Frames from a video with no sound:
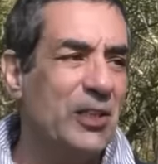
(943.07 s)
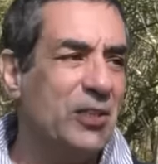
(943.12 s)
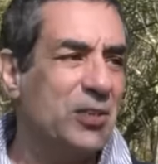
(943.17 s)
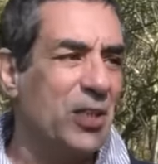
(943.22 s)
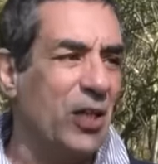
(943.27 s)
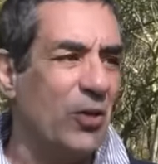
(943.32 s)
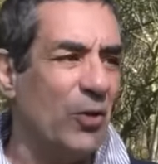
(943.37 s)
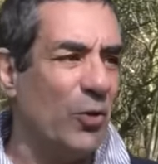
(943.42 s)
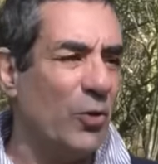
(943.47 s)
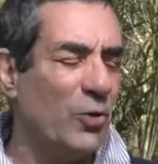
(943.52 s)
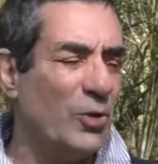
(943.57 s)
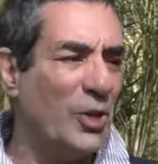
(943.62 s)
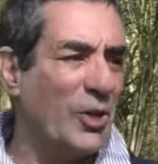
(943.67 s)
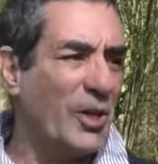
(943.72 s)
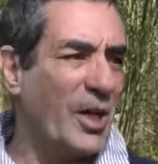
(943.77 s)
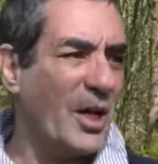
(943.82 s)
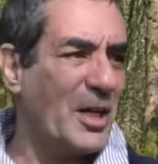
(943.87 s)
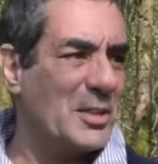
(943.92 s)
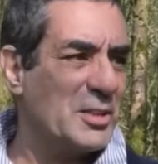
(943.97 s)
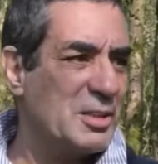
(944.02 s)
So all
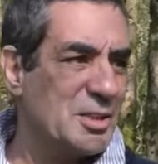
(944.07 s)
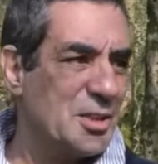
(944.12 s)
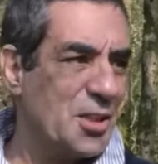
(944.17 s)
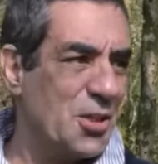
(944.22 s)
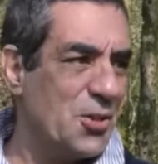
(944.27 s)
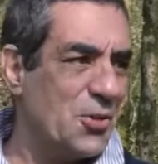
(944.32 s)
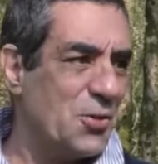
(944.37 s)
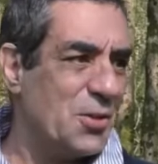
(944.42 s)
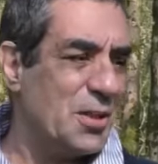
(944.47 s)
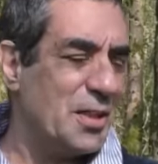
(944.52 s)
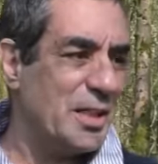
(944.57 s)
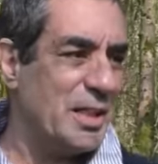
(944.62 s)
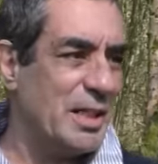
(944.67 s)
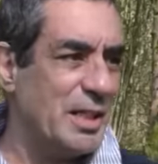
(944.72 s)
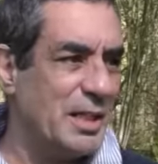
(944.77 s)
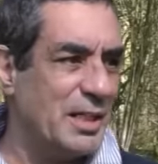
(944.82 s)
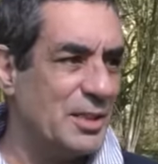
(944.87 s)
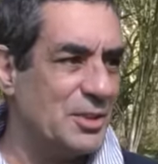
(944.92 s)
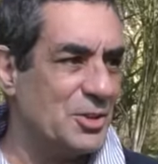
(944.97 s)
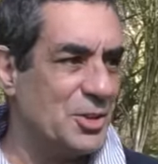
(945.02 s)
you're going to do
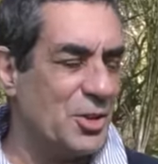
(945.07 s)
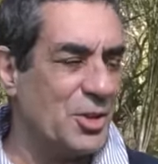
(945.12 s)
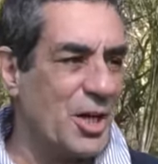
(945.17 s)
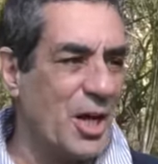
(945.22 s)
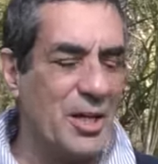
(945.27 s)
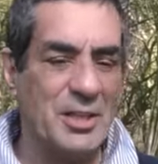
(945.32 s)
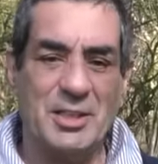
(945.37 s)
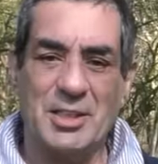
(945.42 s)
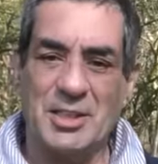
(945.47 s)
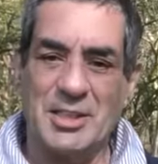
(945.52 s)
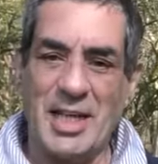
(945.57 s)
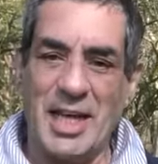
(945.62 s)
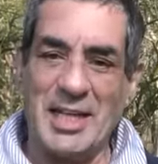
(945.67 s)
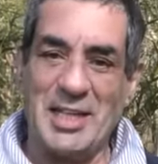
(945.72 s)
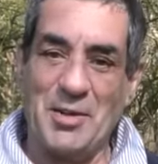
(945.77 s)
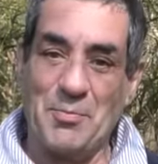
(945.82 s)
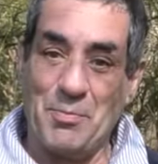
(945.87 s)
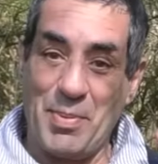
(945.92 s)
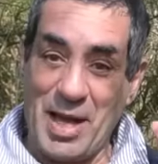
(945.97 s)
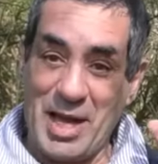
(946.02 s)
is you're going to
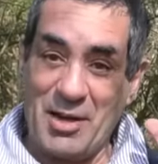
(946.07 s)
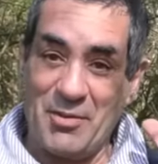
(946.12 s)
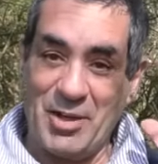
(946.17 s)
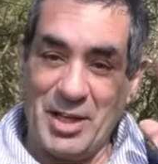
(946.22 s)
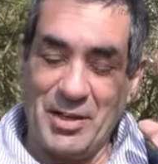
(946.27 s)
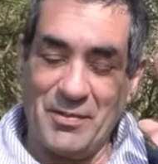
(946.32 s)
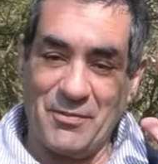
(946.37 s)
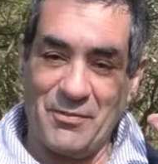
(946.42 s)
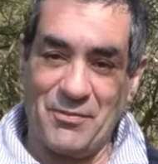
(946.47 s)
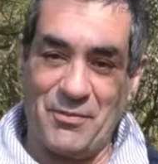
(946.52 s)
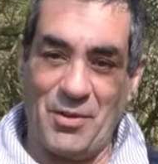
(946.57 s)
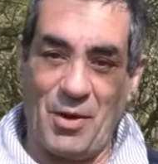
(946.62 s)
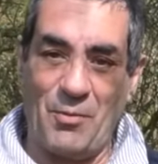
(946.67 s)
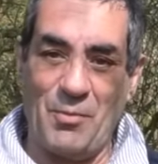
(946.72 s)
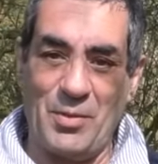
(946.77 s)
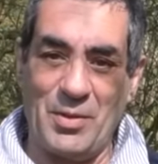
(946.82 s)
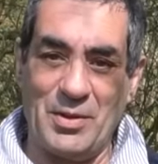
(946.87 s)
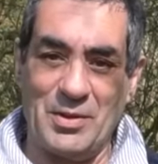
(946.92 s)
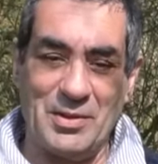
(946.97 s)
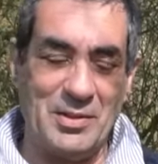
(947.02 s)
take a bearing
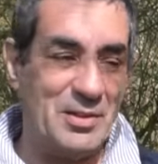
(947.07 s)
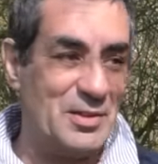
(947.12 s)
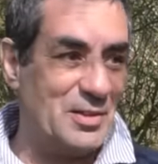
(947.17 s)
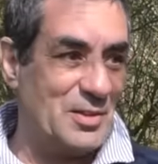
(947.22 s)
from